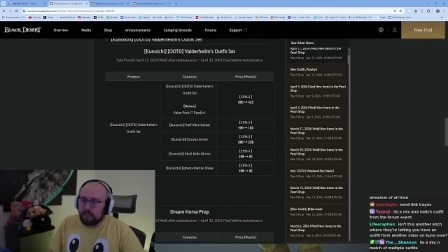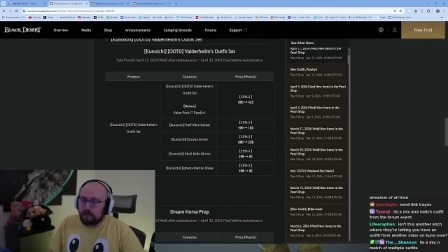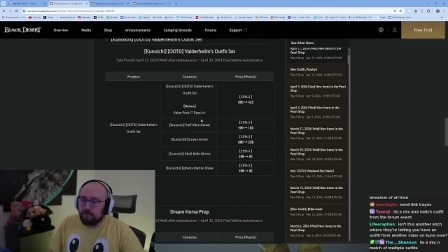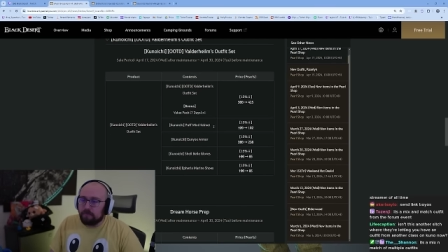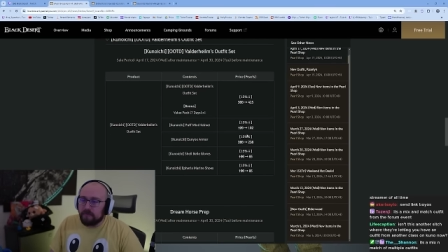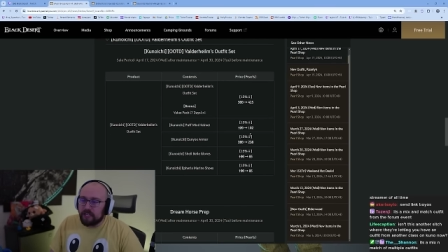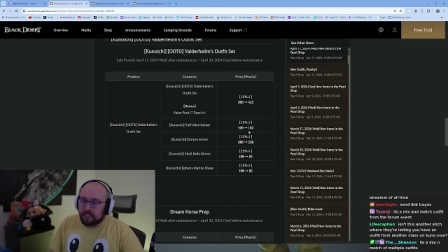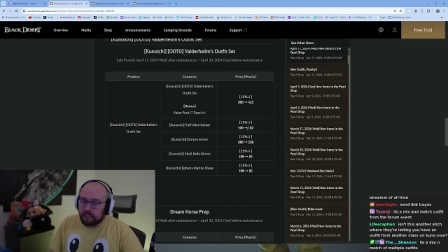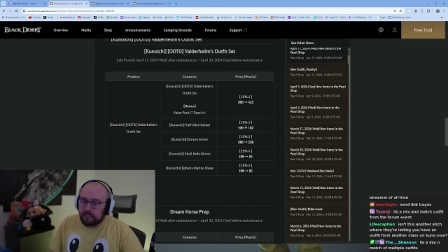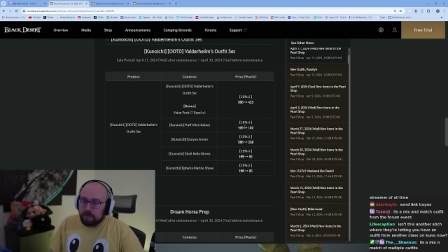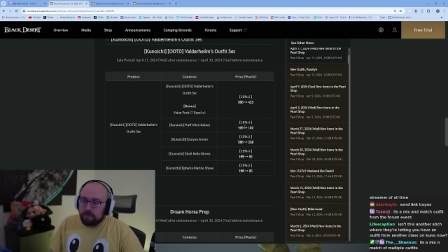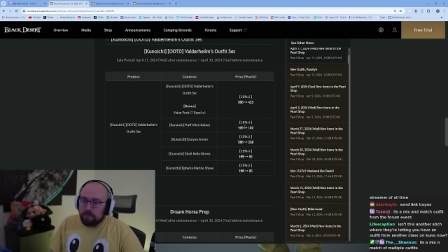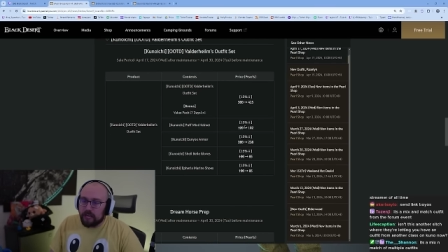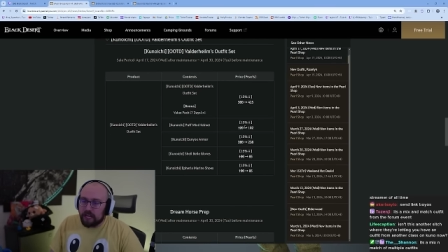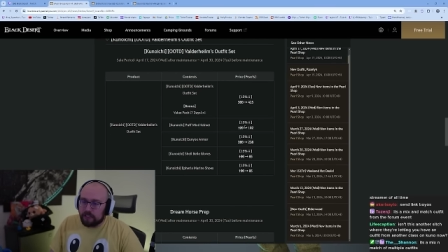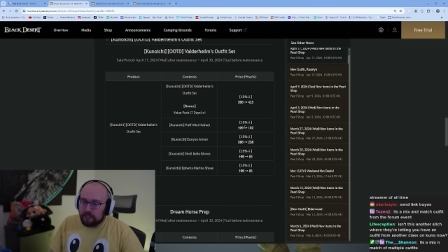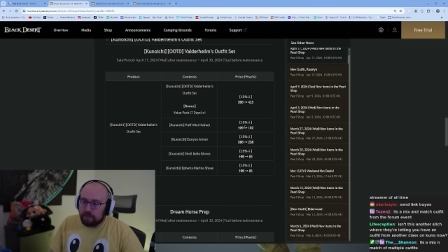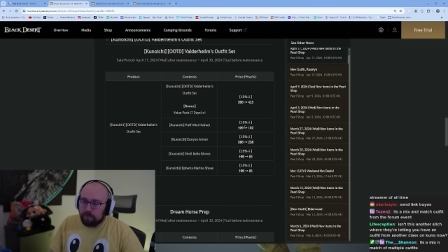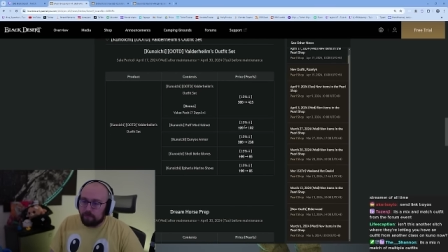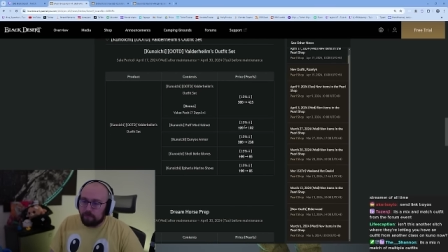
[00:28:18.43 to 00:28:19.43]
a mix and
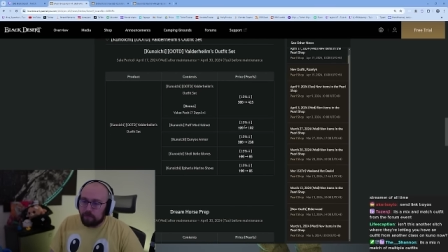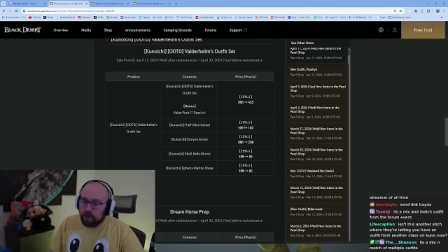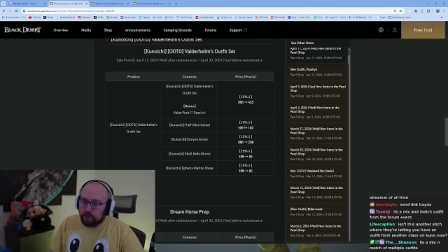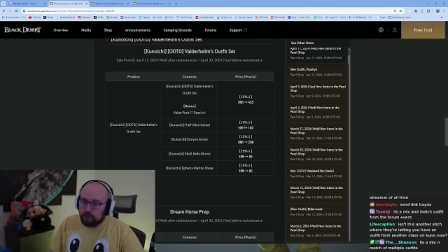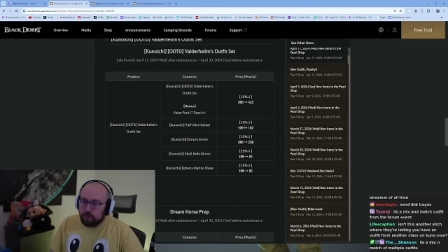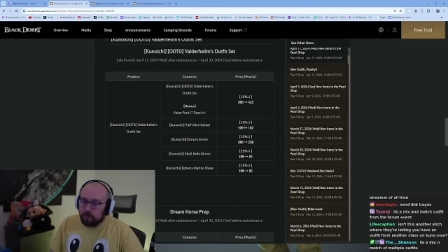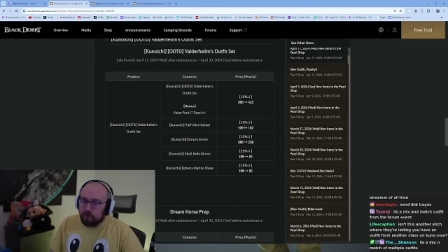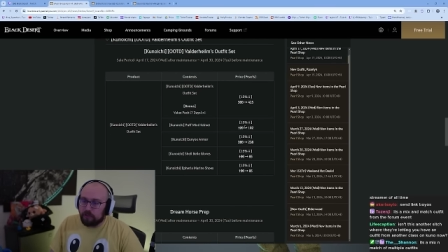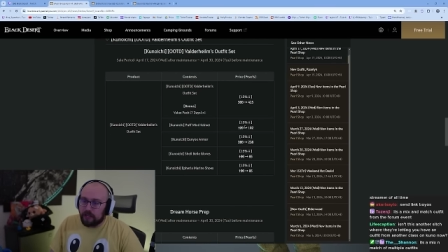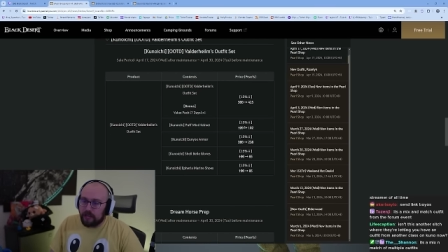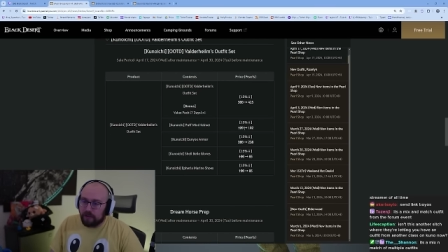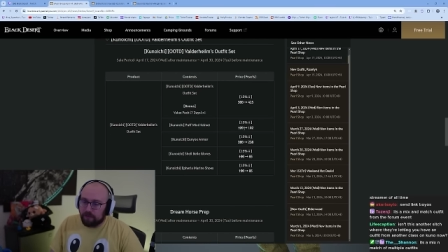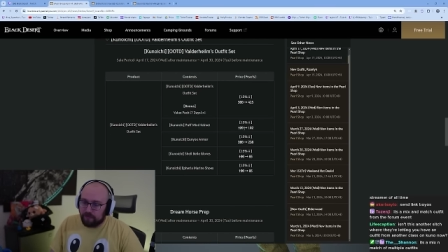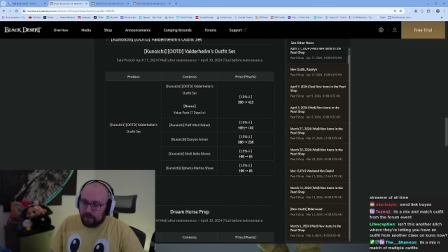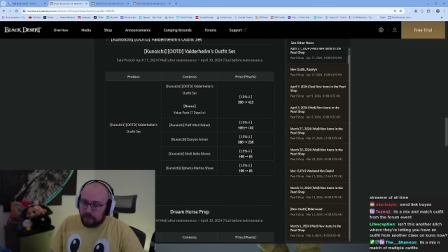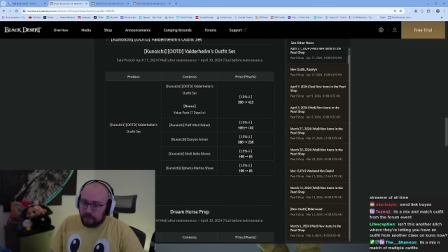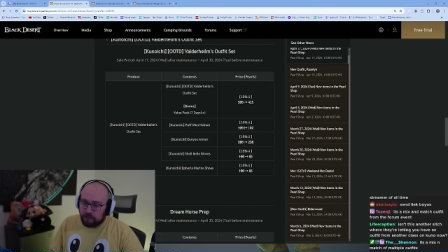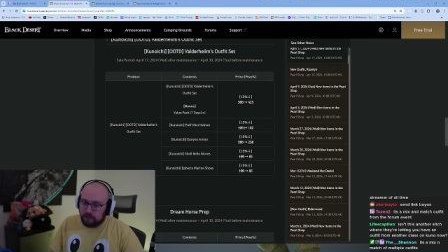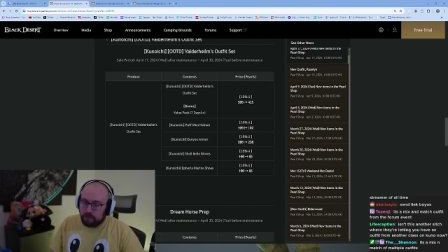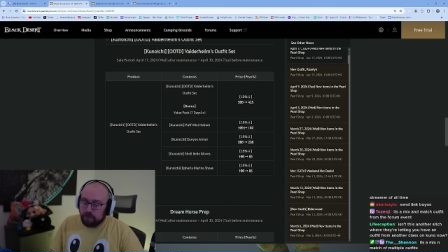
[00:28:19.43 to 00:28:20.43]
match of multiple
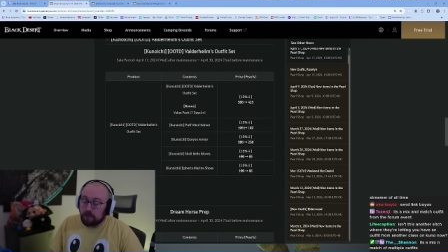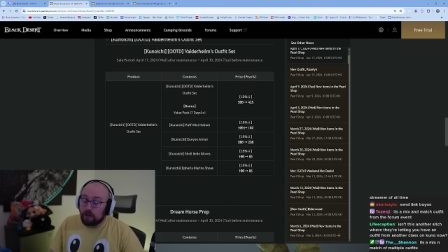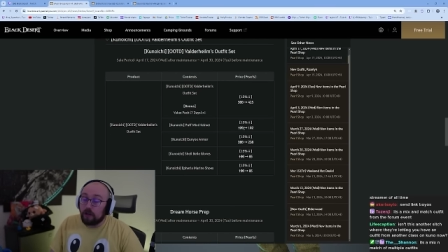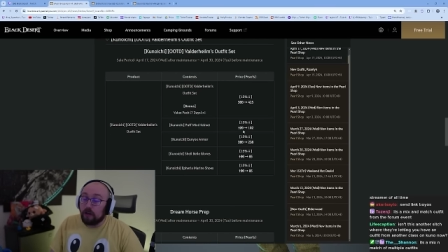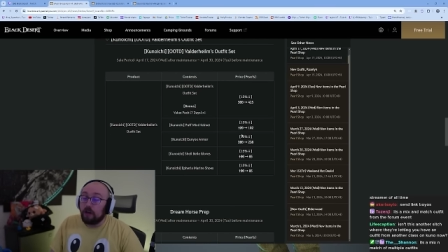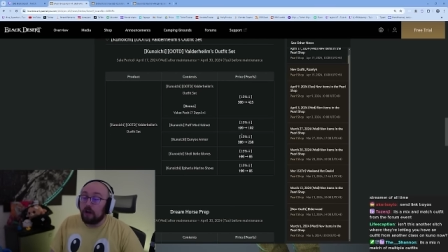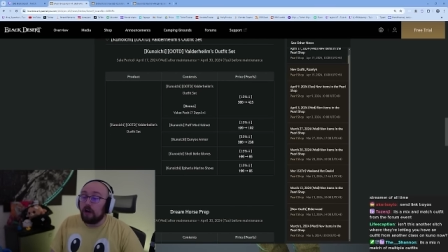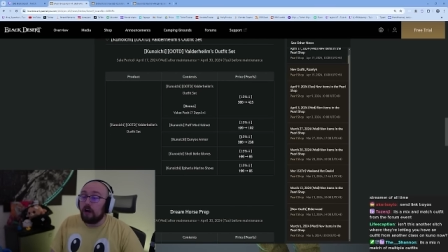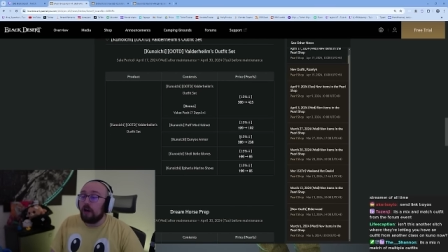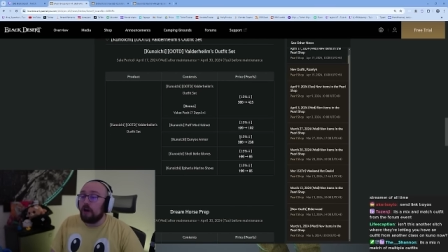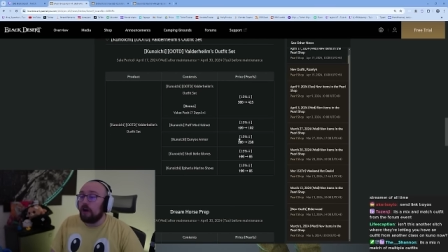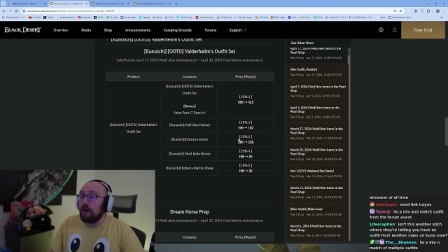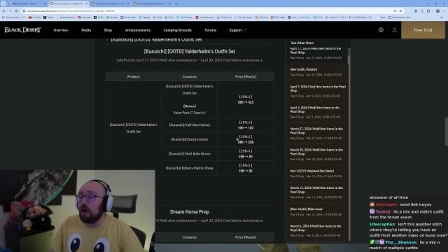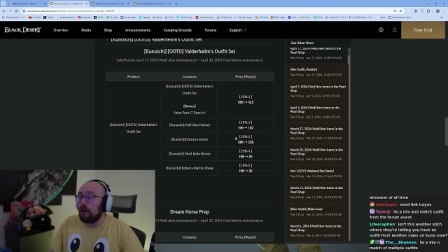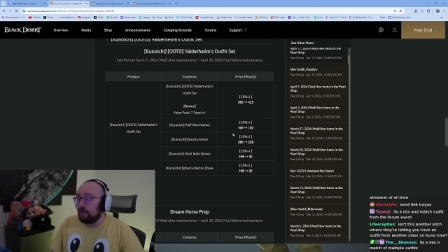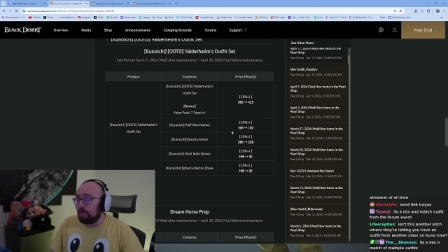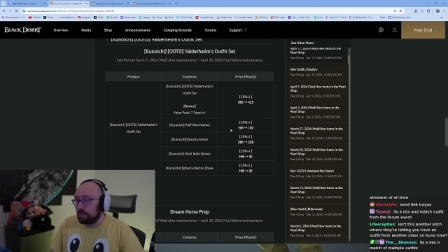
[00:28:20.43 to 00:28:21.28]
outfits. Oh.